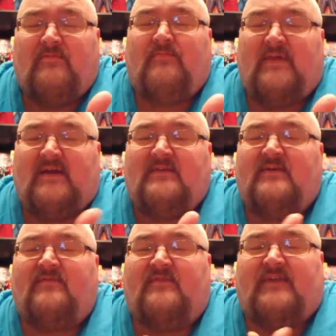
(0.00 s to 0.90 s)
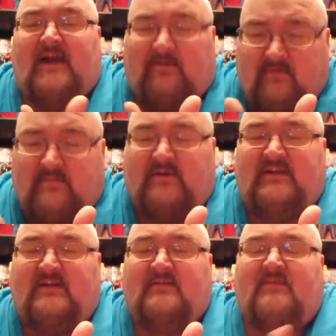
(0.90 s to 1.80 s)
make a difference.
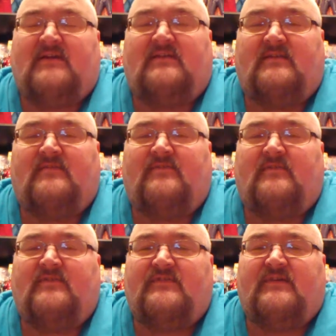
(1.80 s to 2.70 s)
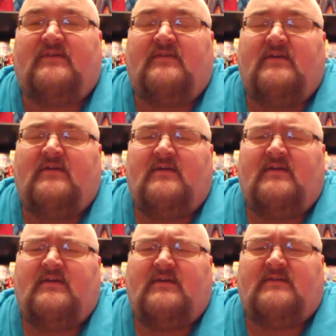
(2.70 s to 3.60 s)
Everybody can make a difference. And
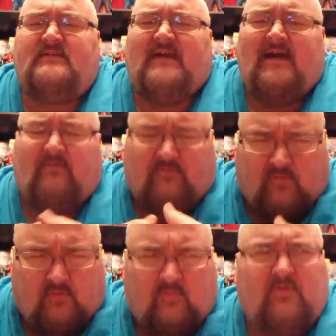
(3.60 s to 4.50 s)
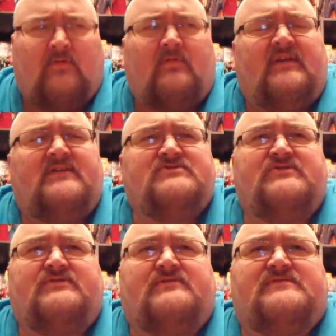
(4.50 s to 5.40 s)
he tackled real world
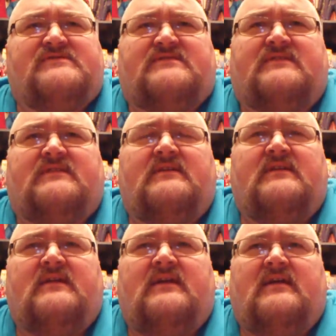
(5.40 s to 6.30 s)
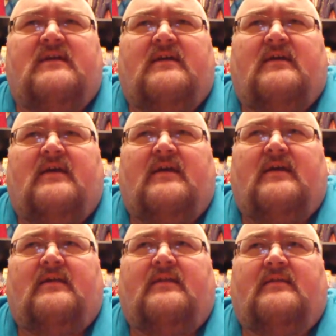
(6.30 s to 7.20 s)
issues and,
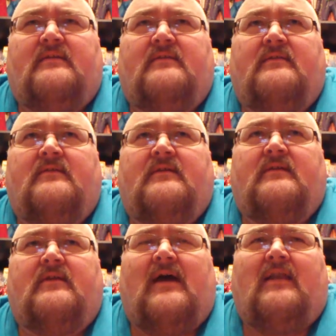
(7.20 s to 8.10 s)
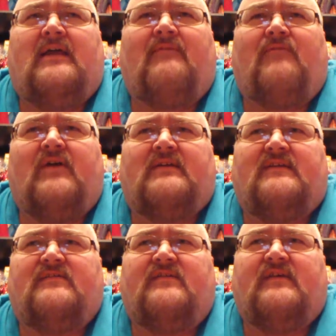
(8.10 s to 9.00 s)
and, and how they
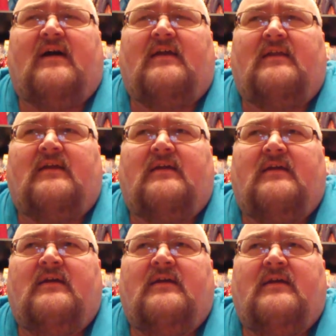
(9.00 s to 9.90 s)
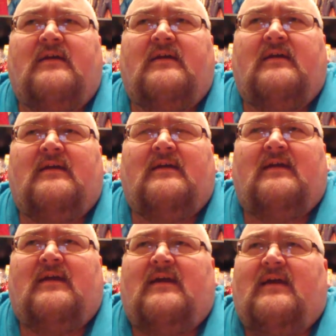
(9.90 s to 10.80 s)
affected society.
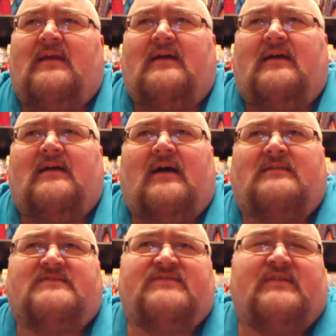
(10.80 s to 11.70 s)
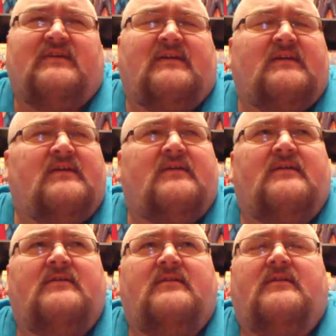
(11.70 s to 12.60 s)
And I, I just think,
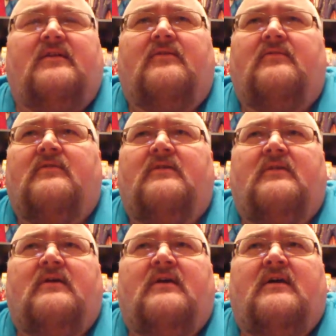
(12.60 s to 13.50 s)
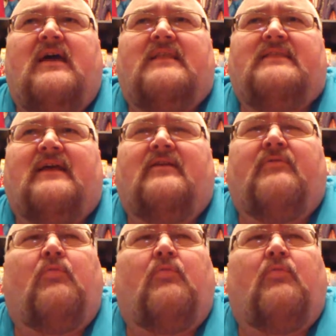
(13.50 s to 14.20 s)
you know, The, the